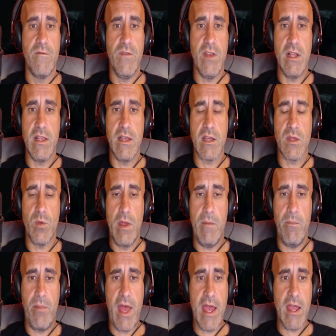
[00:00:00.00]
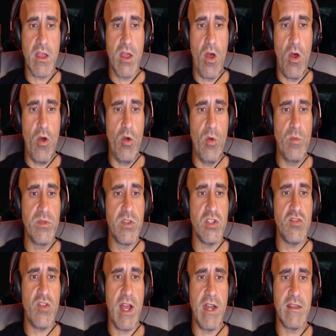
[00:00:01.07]
Felix went back home
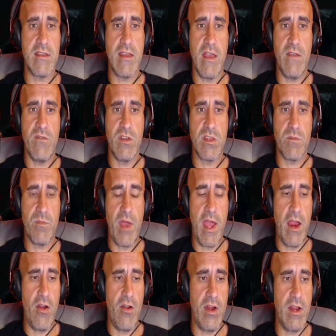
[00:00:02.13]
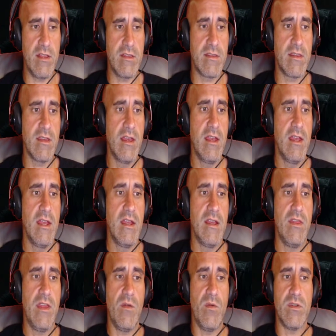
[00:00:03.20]
to try to save his parents.
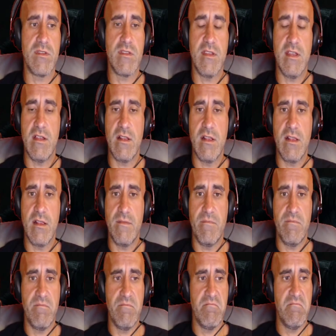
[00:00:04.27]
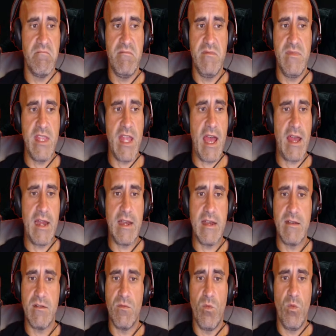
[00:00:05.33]
They were still not
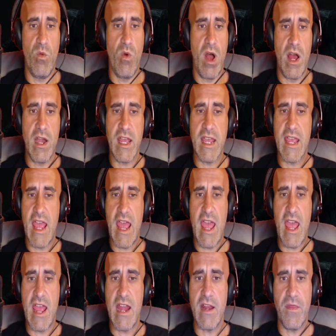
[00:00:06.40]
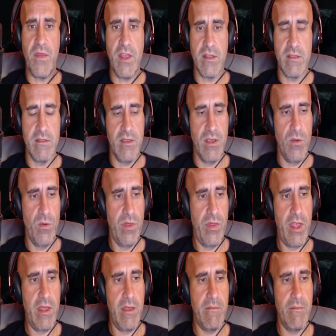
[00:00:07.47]
wanting anything to do
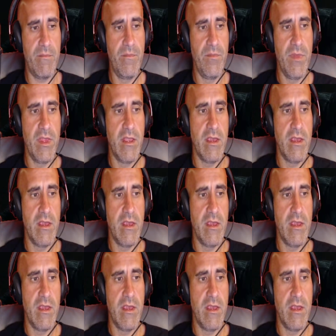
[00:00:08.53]
with him.